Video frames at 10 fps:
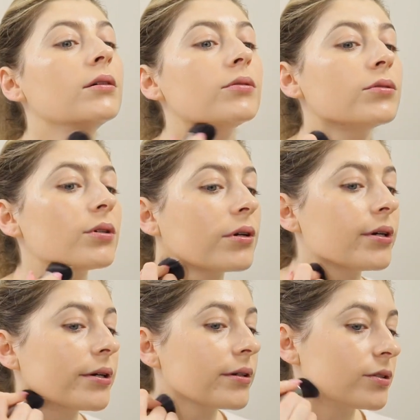
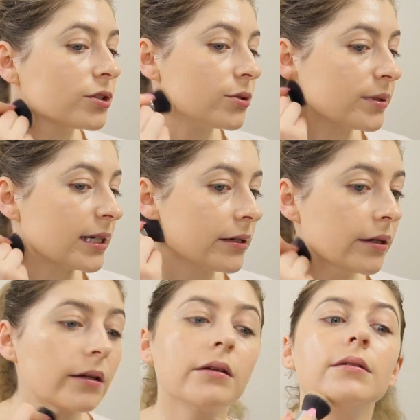so dewy.
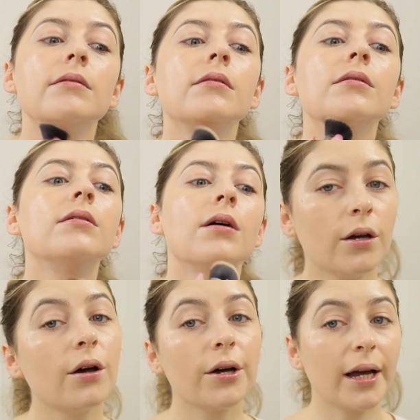
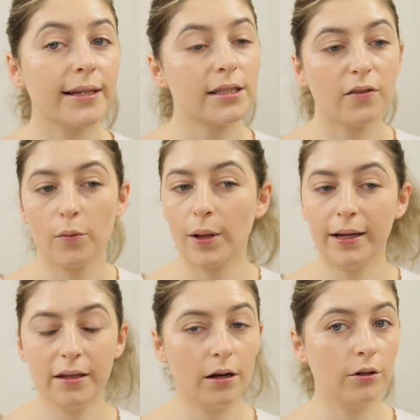Okay, so I've
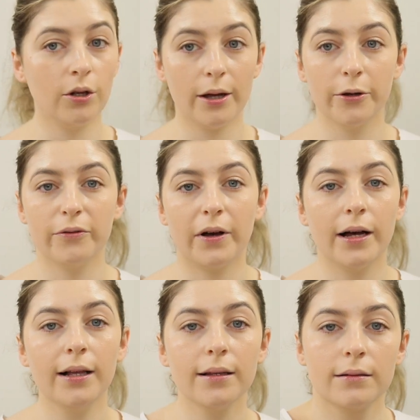applied that all over.
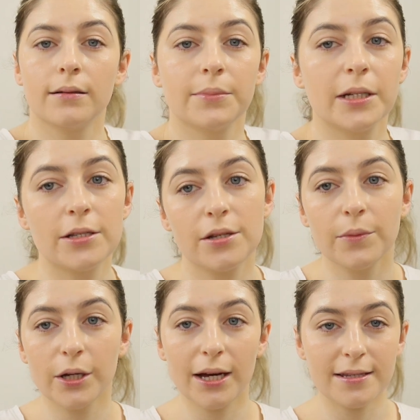I'm gonna zoom
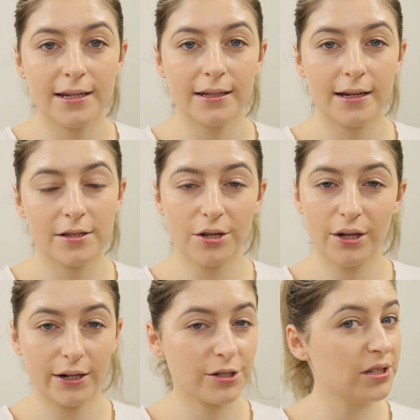you guys in now so you can
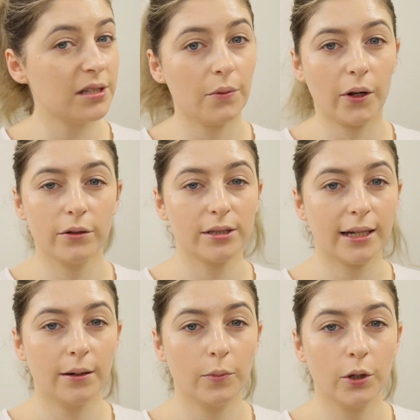actually see what it looks
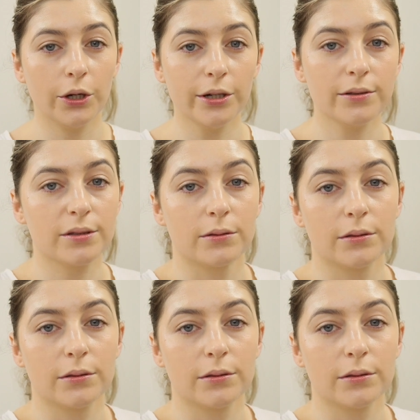like up close.